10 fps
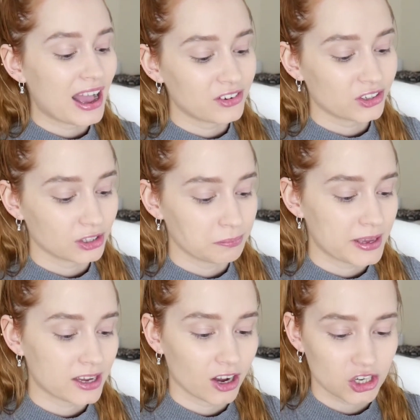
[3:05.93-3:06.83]
we'll have a look at the
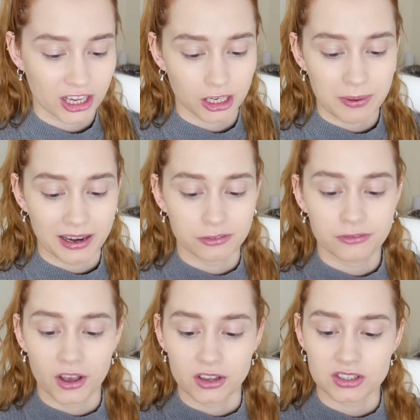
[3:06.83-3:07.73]
big eyeshadow palette
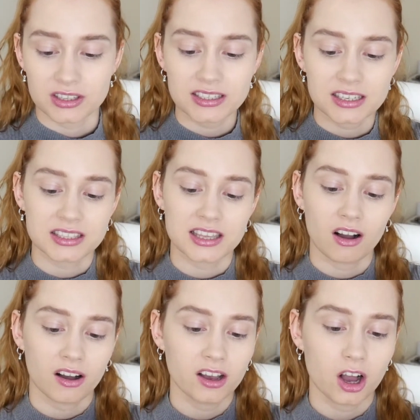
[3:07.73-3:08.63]
first. So this is
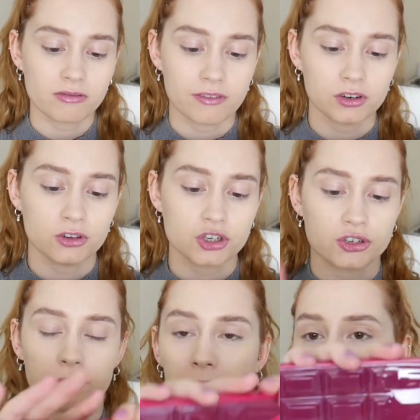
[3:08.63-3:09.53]
the I Heart Revolution